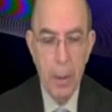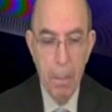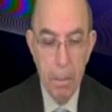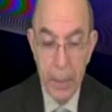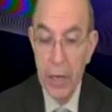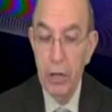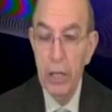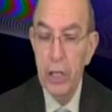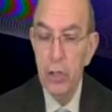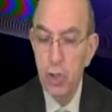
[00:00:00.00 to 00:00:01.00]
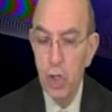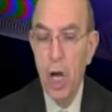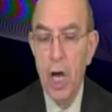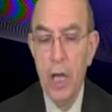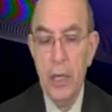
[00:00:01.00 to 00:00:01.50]
Mary and
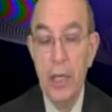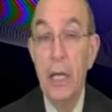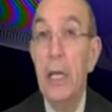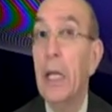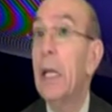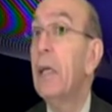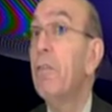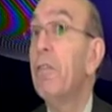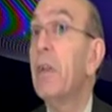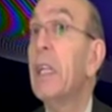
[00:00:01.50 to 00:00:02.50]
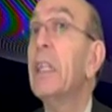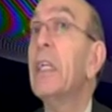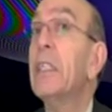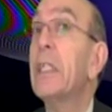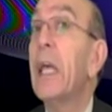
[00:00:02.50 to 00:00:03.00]
John live in the
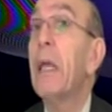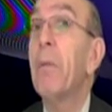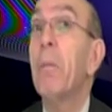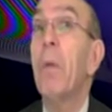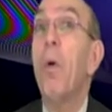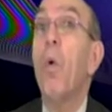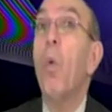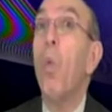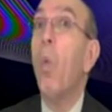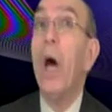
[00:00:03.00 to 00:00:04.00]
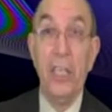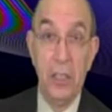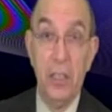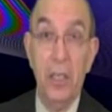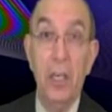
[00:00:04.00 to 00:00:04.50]
same
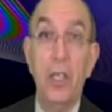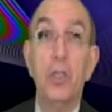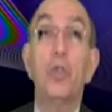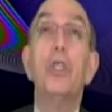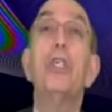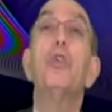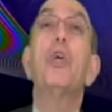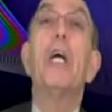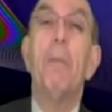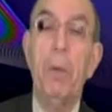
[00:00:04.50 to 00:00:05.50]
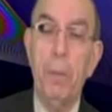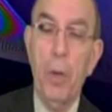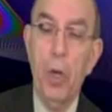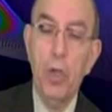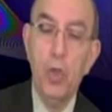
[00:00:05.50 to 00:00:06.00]
what? So you need to
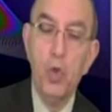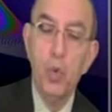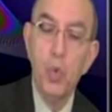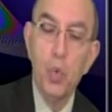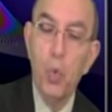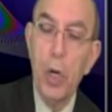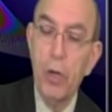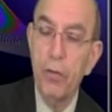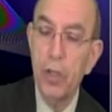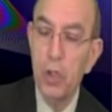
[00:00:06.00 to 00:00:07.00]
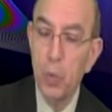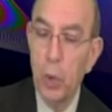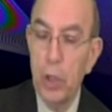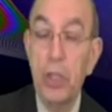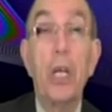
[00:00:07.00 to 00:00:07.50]
choose one of these
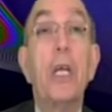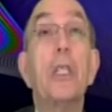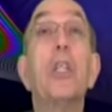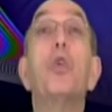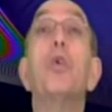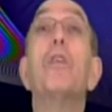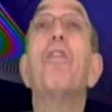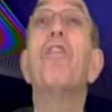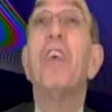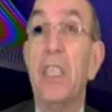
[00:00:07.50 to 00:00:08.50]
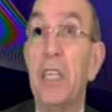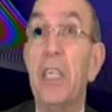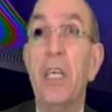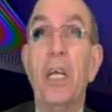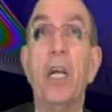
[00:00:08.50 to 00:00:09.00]
words that could fit
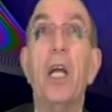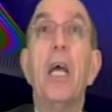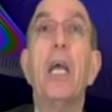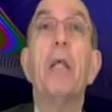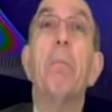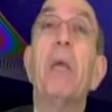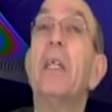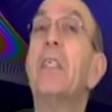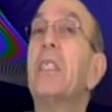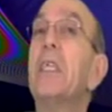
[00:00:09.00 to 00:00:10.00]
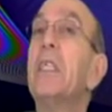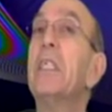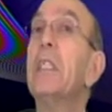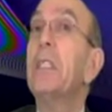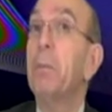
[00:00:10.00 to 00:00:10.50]
here and make the
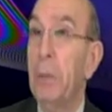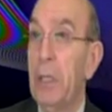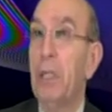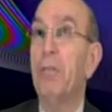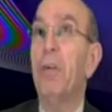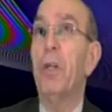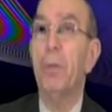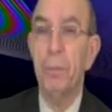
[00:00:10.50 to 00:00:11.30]
sentence meaningful.